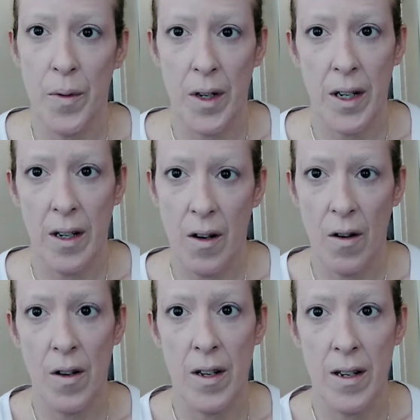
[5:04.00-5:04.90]
working
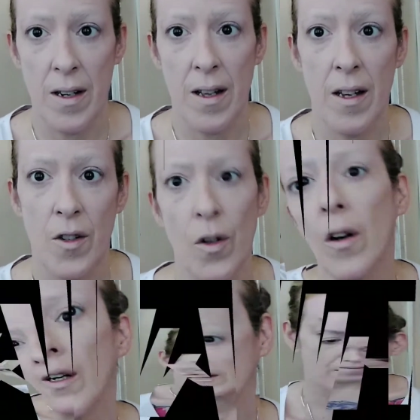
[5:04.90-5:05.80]
on
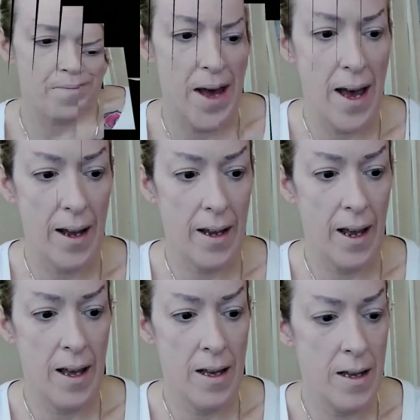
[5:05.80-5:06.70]
drawing. I'm back,
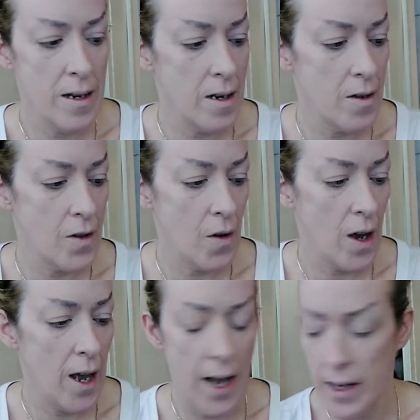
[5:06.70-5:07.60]
and so
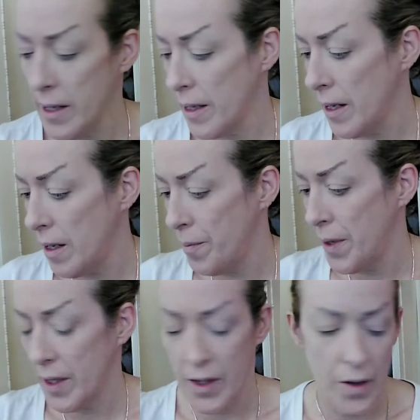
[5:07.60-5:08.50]
I had to get a
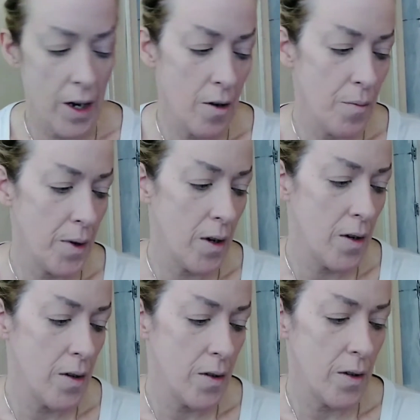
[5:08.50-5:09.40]
picture out
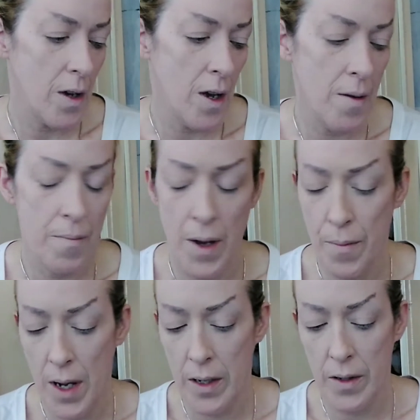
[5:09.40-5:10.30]
because I'm, my
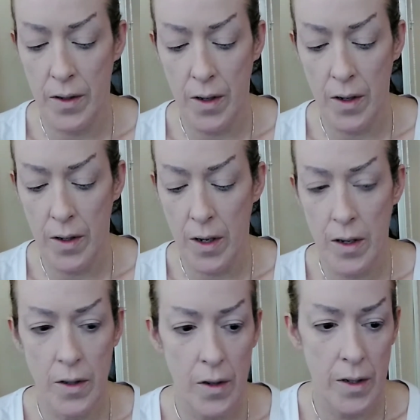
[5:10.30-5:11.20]
mind is
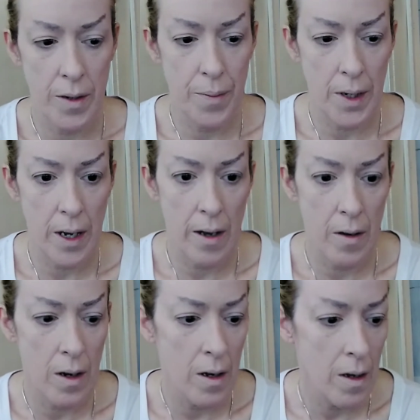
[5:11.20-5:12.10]
da-da. So I did pick
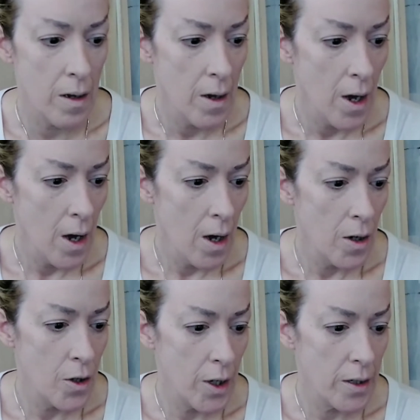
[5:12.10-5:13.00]
out uh,
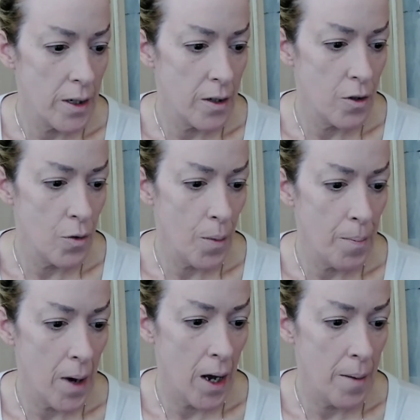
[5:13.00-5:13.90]
Trixie's new
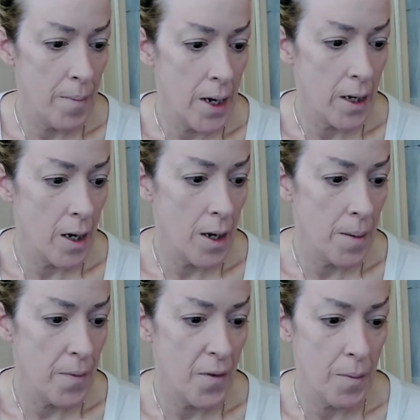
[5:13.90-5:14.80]
um, eye
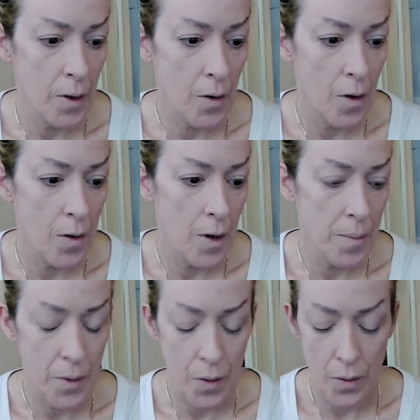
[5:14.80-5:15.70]
makeup from the
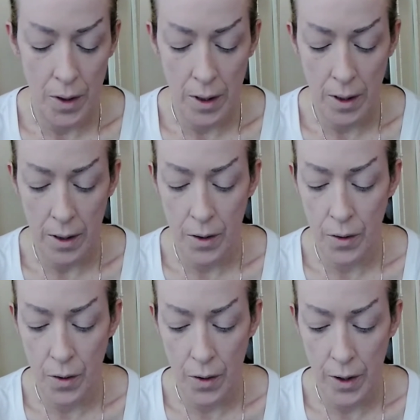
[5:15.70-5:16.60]
grown-up tour
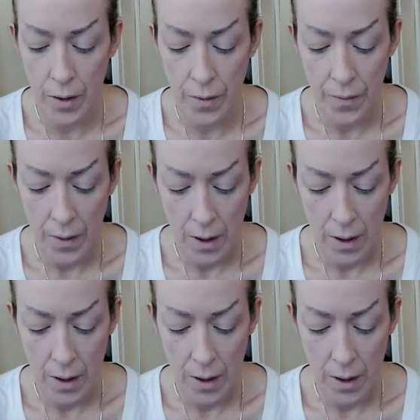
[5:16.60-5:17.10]
tutorial.